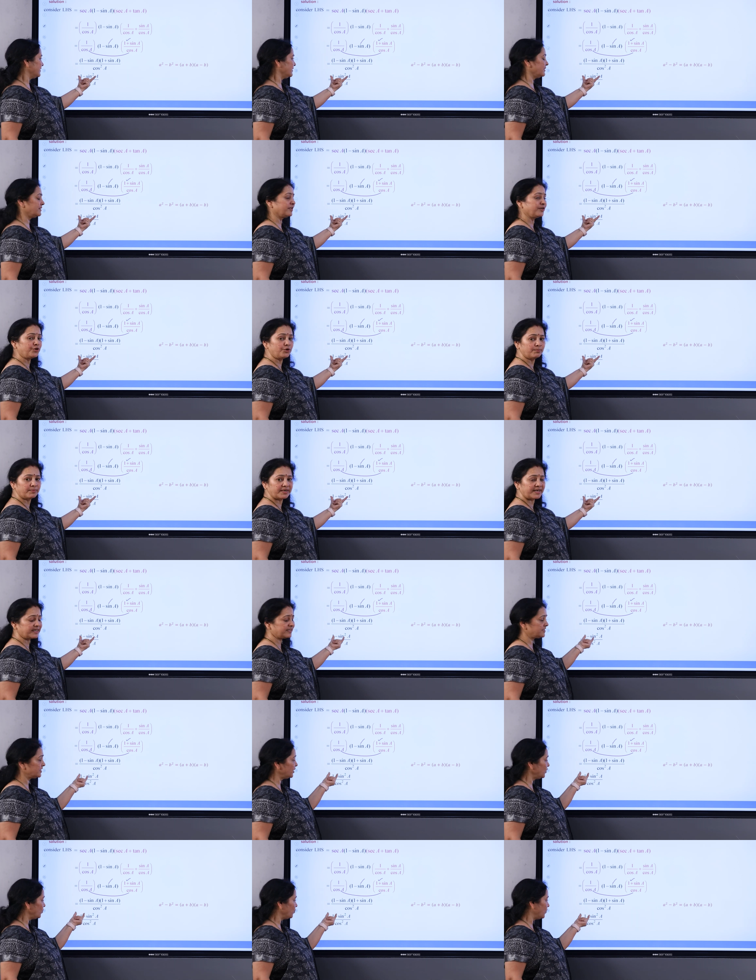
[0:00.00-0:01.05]
the
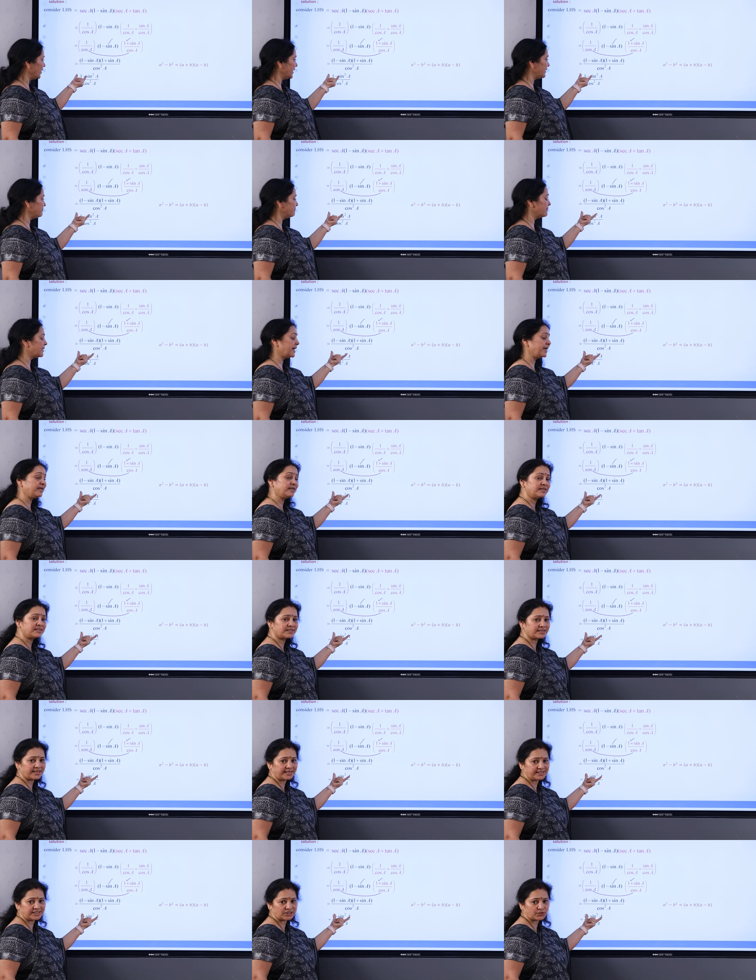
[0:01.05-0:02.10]
numerator? 1 minus
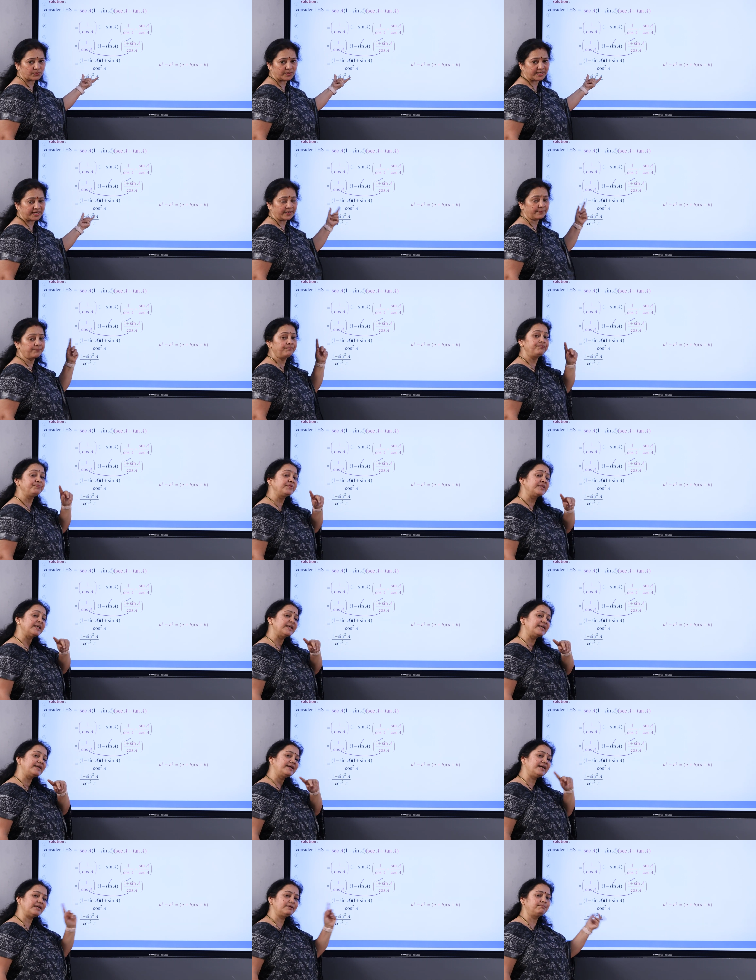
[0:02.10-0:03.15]
sin square
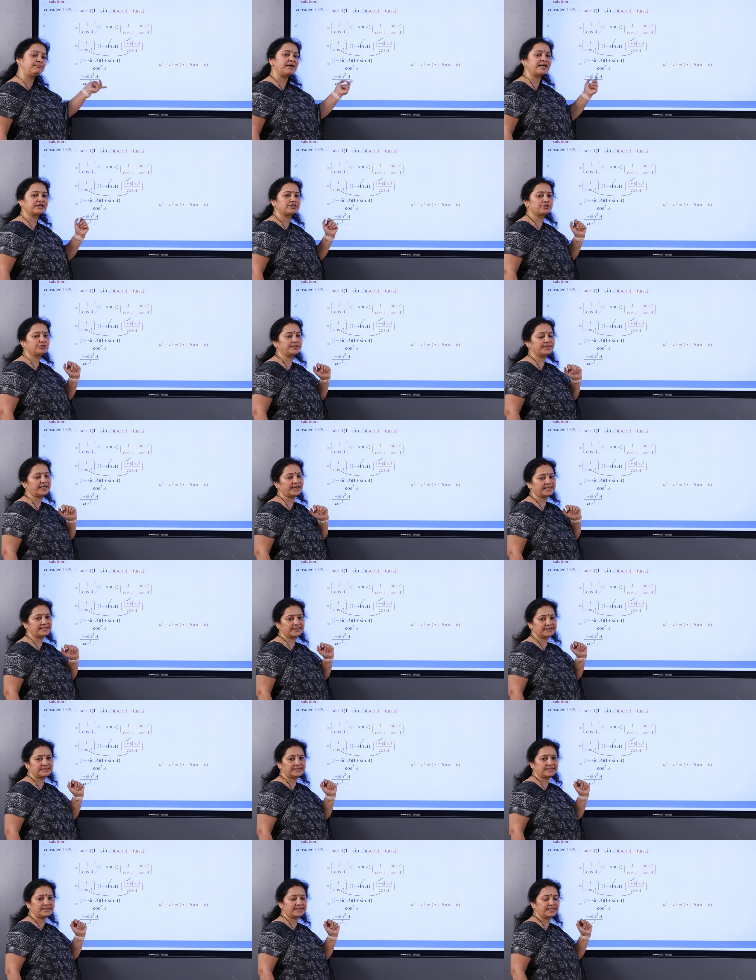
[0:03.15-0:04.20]
A. Get back to the
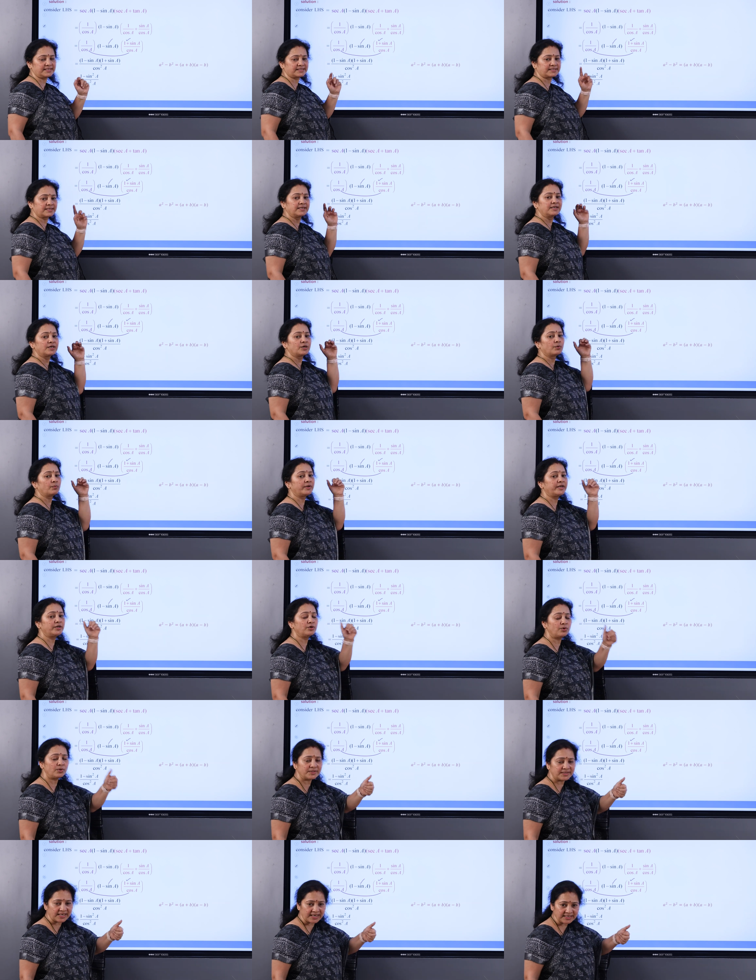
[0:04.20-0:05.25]
identities. We
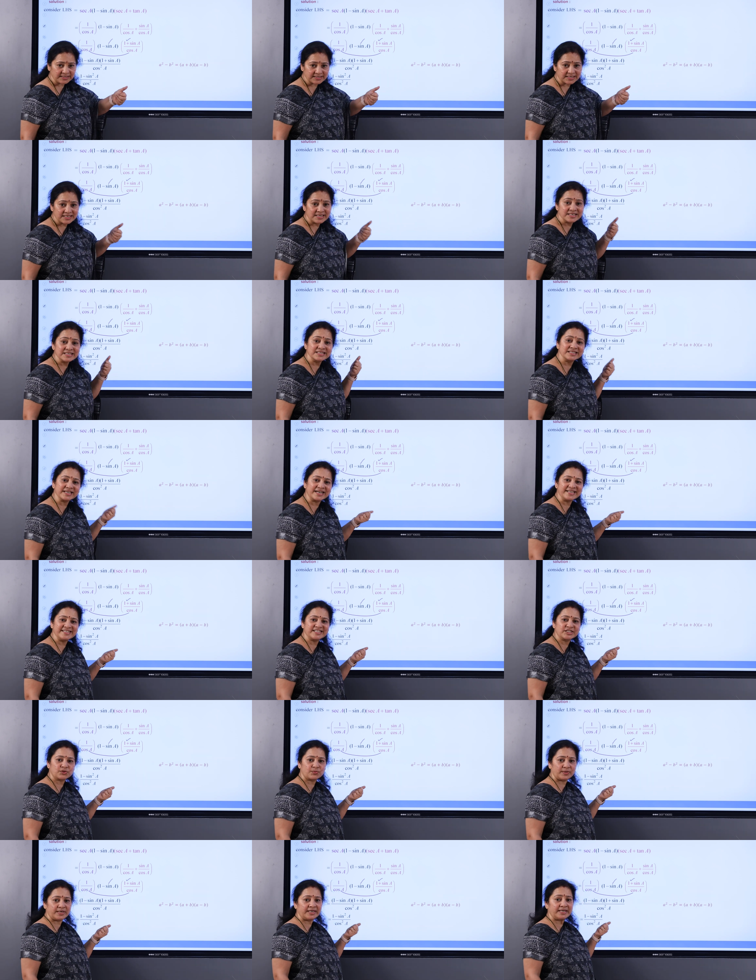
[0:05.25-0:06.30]
know that sin
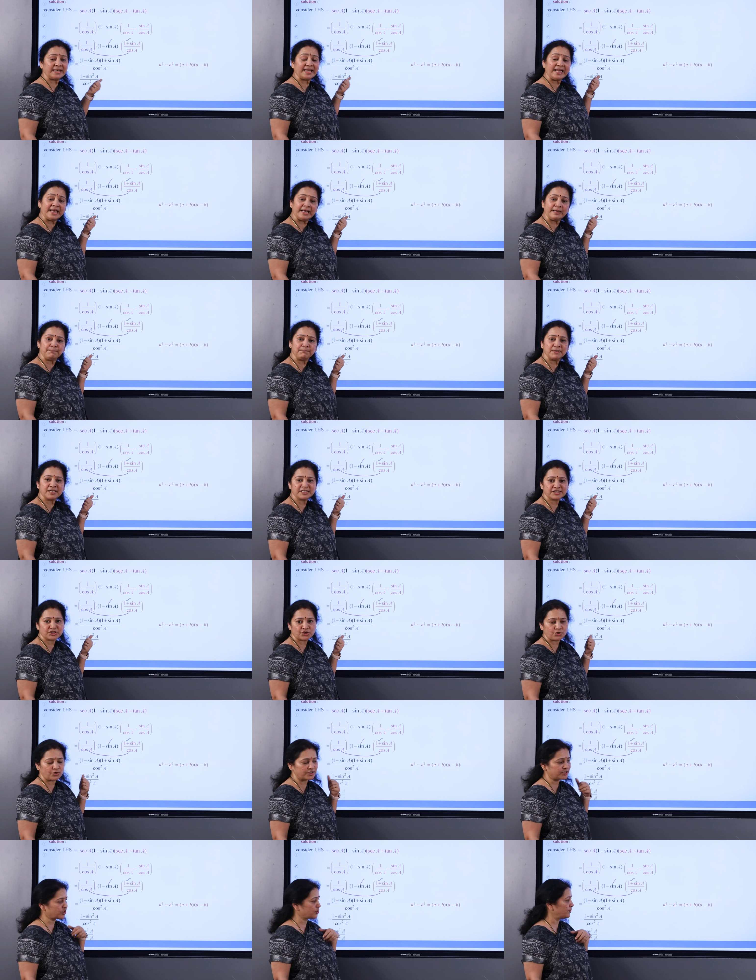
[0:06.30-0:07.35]
square A plus
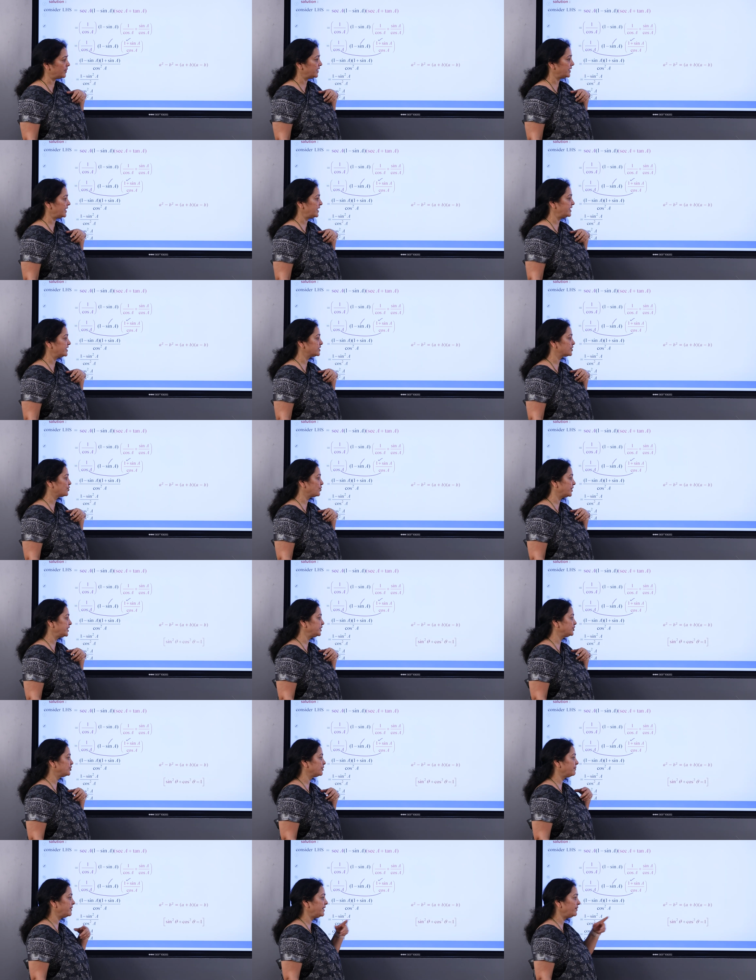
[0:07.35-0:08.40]
cos square A is
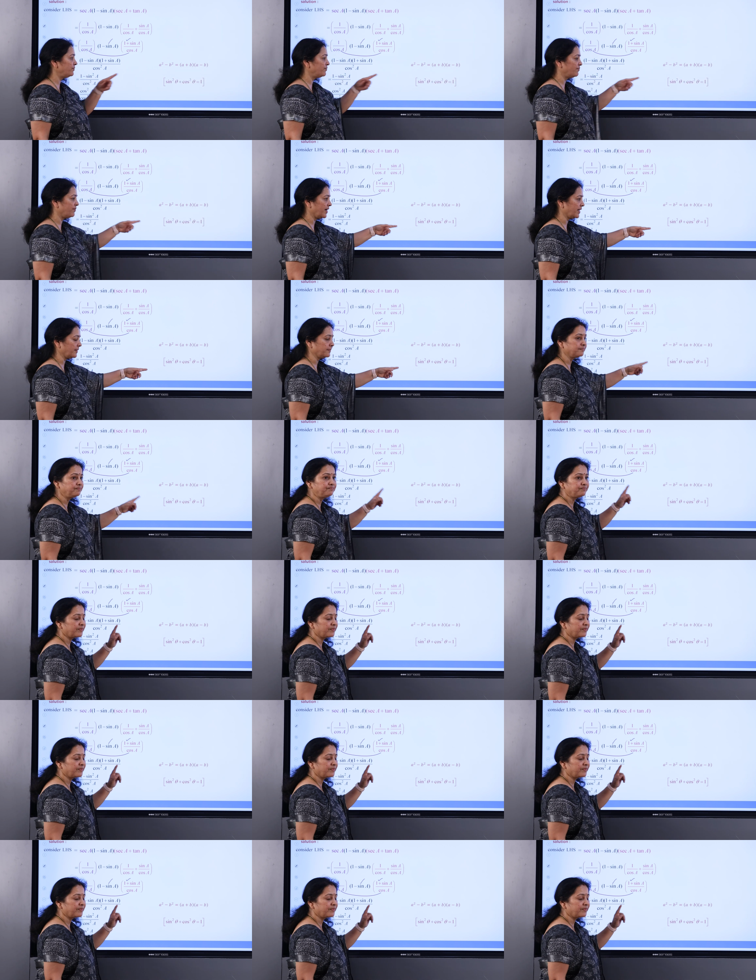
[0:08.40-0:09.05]
going to be 1.